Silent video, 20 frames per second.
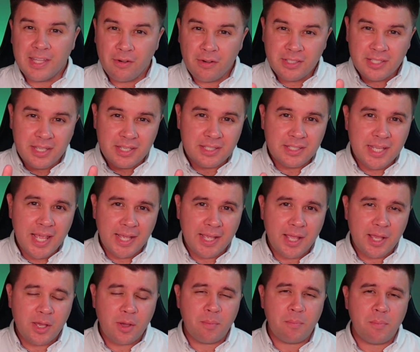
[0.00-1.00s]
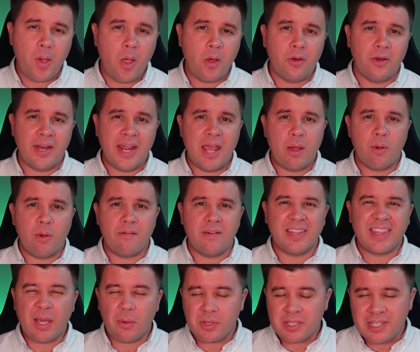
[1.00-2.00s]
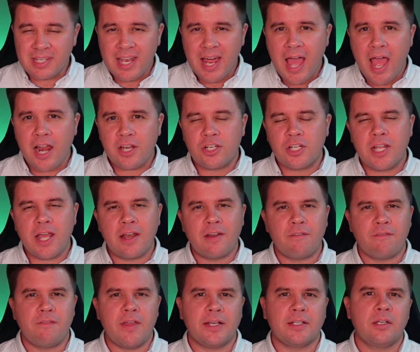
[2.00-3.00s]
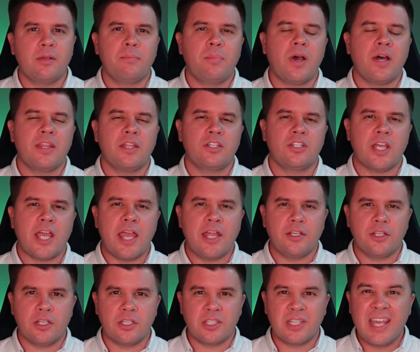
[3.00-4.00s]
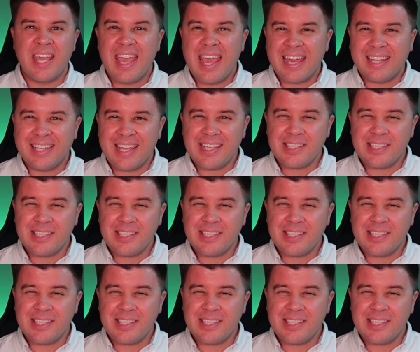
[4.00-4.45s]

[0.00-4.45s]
is a second component, however, that was largely unaffected by the changes, and these are